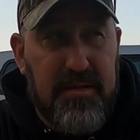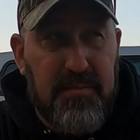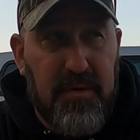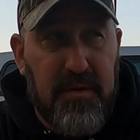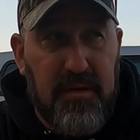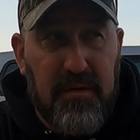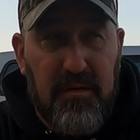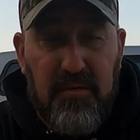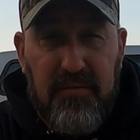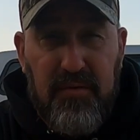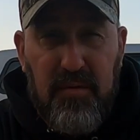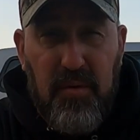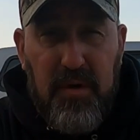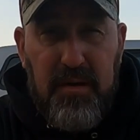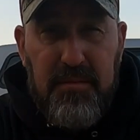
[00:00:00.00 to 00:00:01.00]
is pretty low
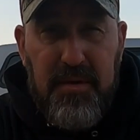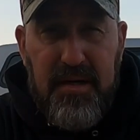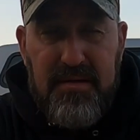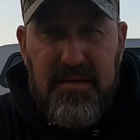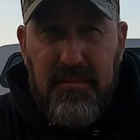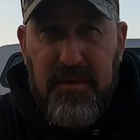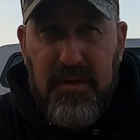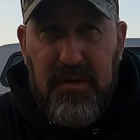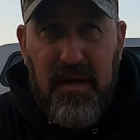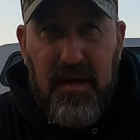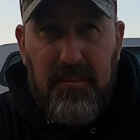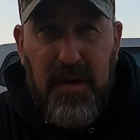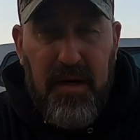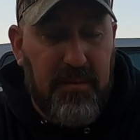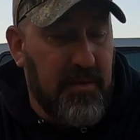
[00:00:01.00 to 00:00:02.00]
for white bass. That'd be a lot
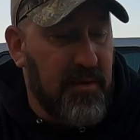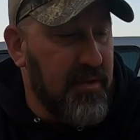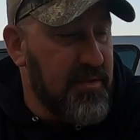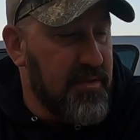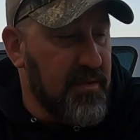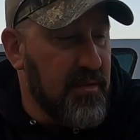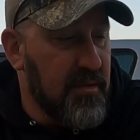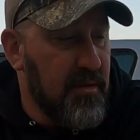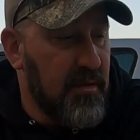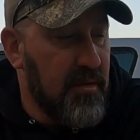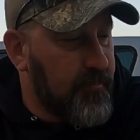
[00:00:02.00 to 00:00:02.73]
of population.